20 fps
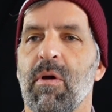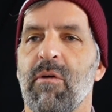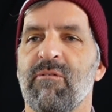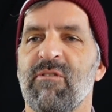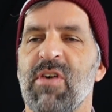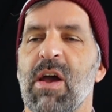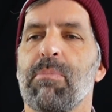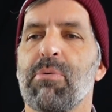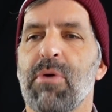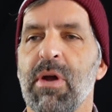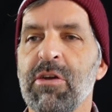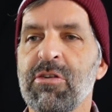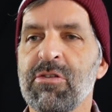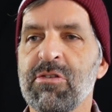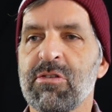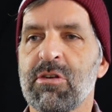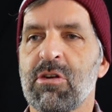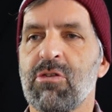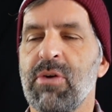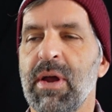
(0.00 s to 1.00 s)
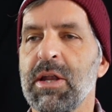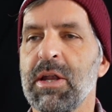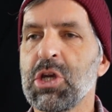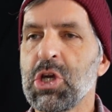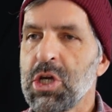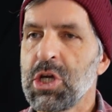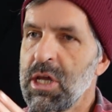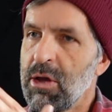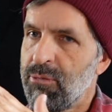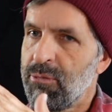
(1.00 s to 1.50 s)
Vibrations create
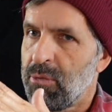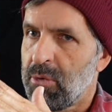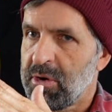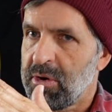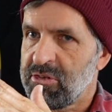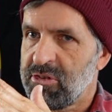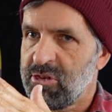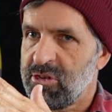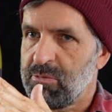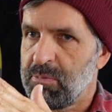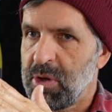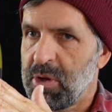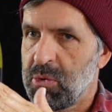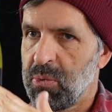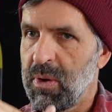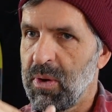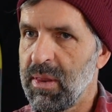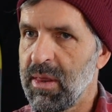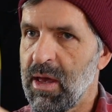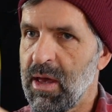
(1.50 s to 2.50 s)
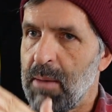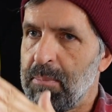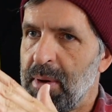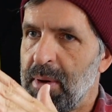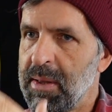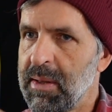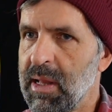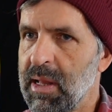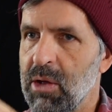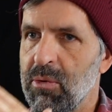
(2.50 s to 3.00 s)
shear forces between the upper
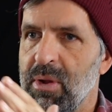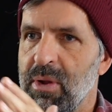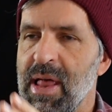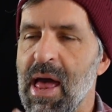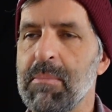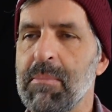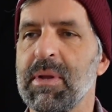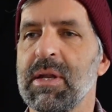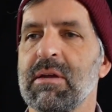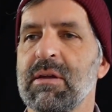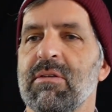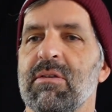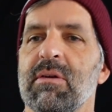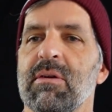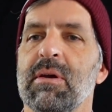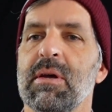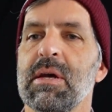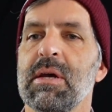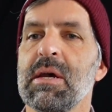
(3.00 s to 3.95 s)
and the lower laminate.